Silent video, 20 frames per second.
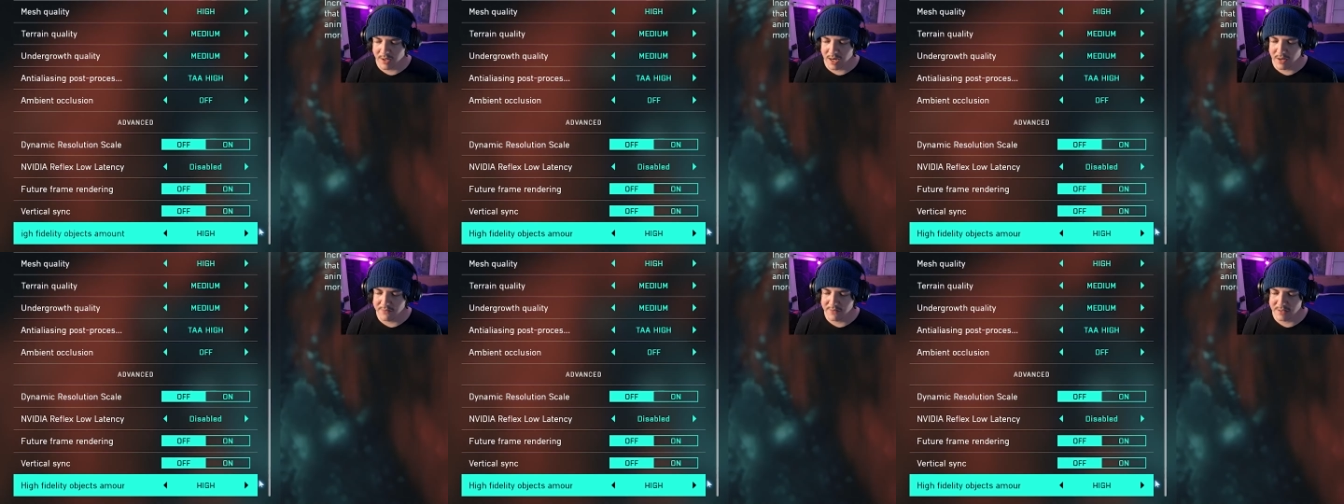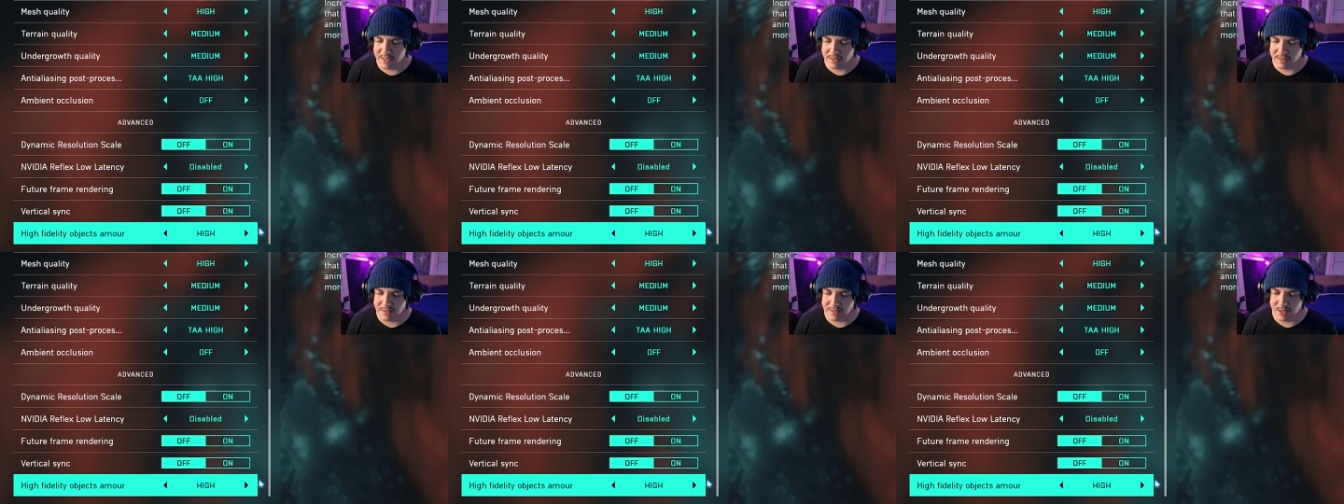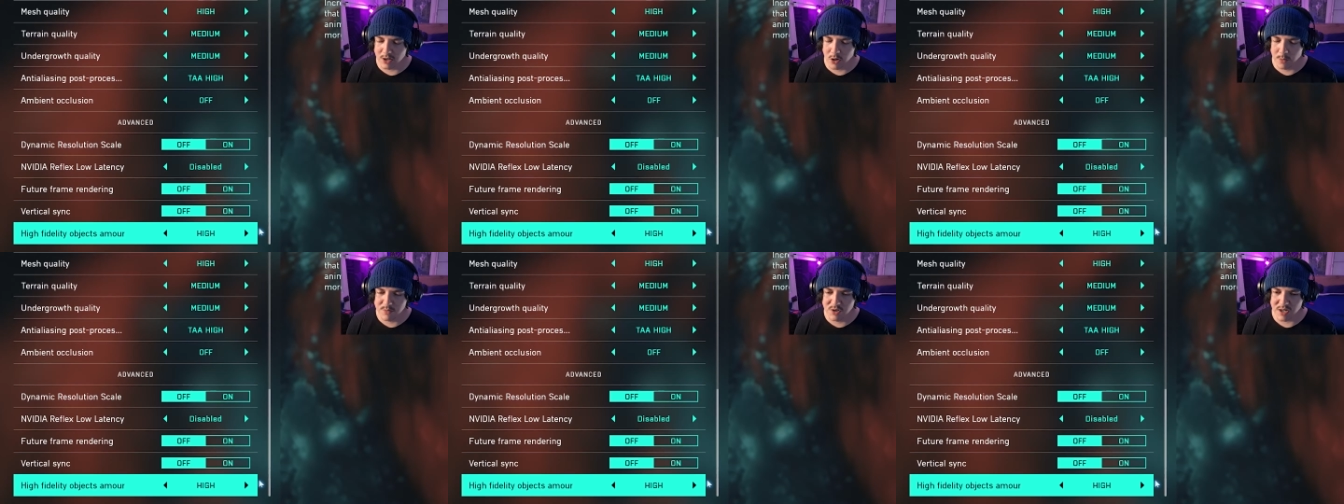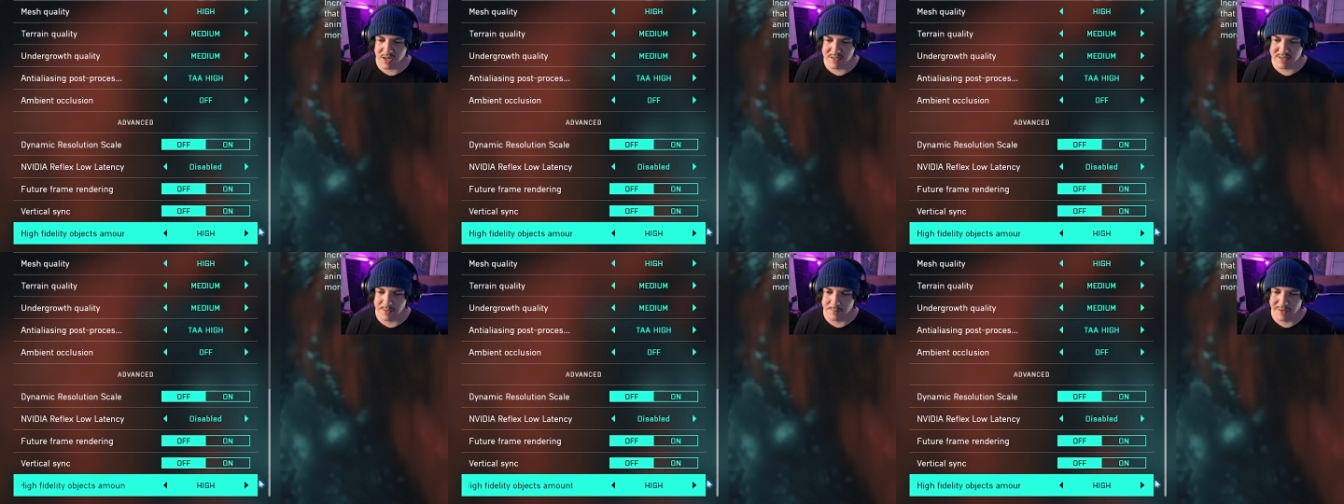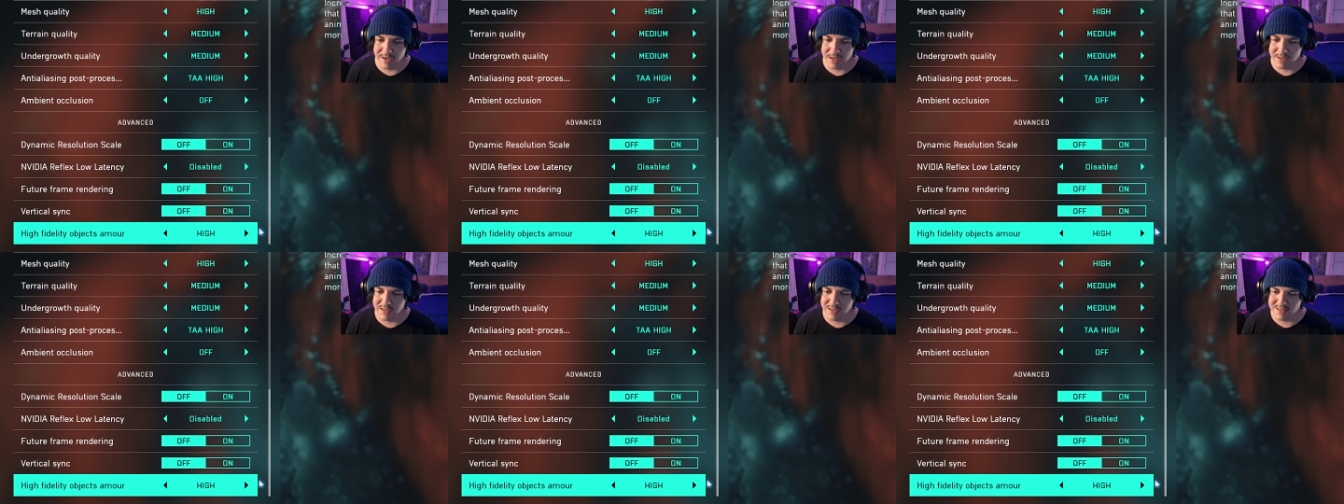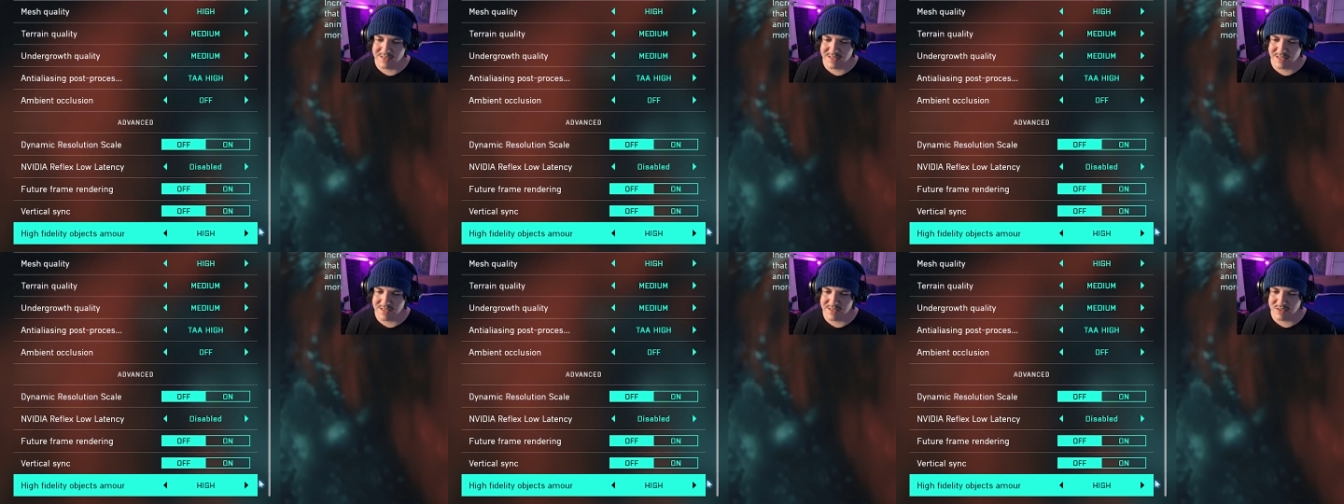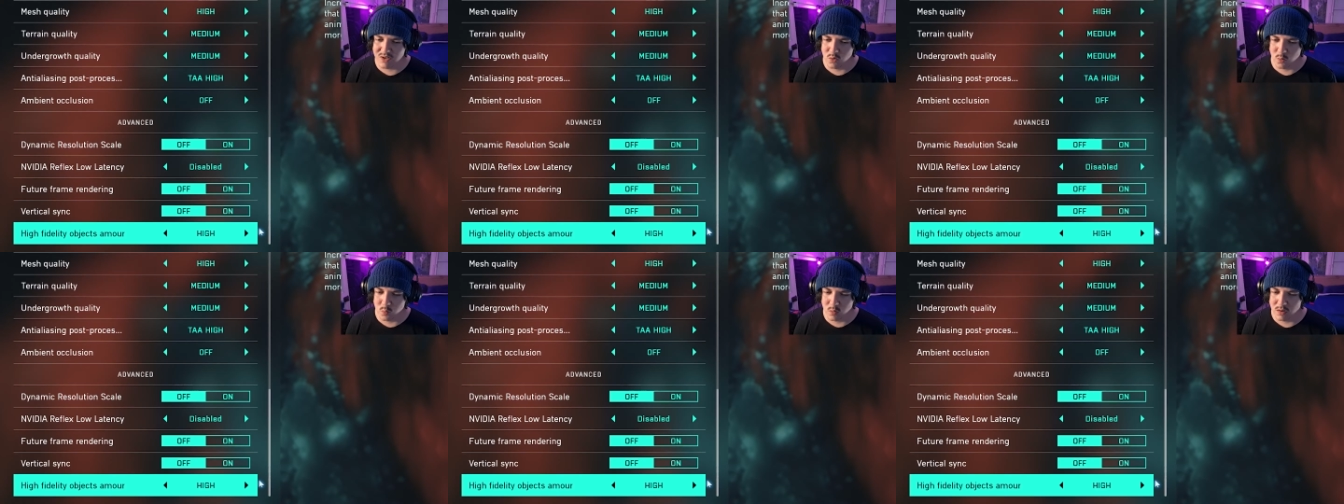with high fidelity objects amount, it
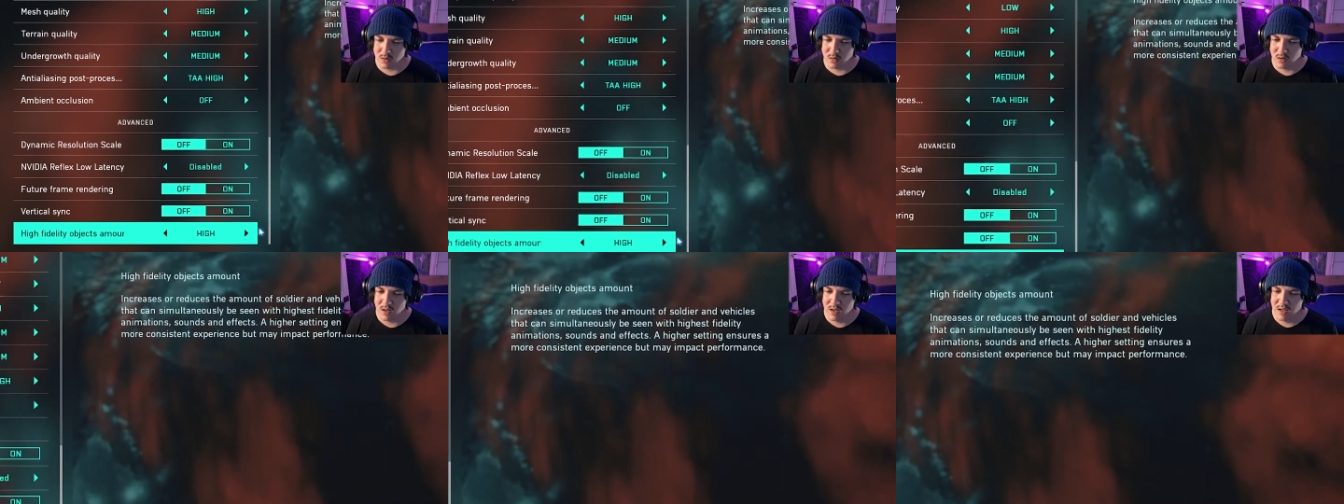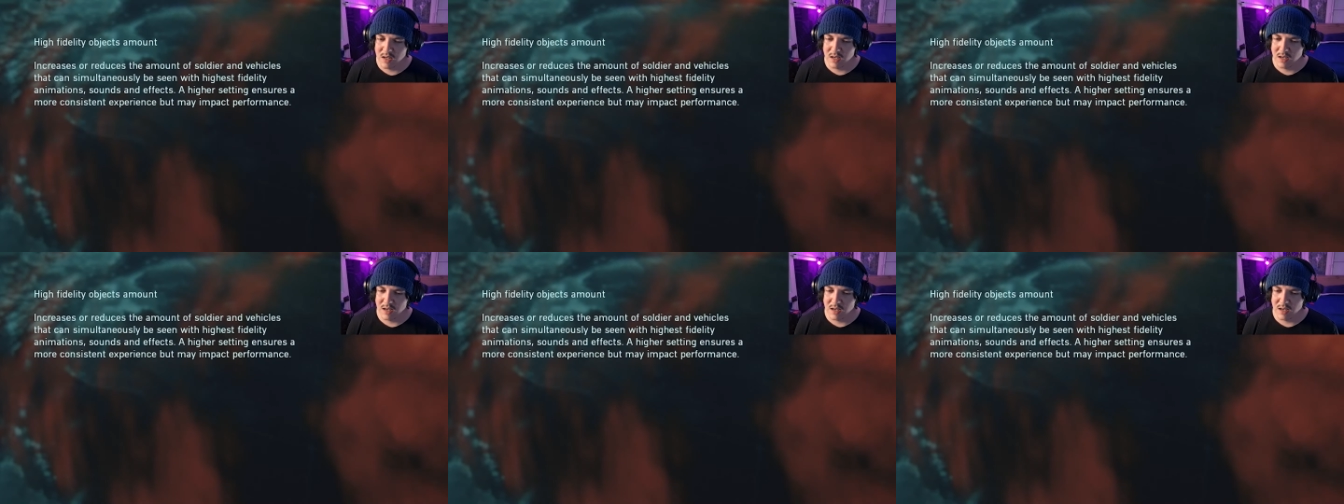says you will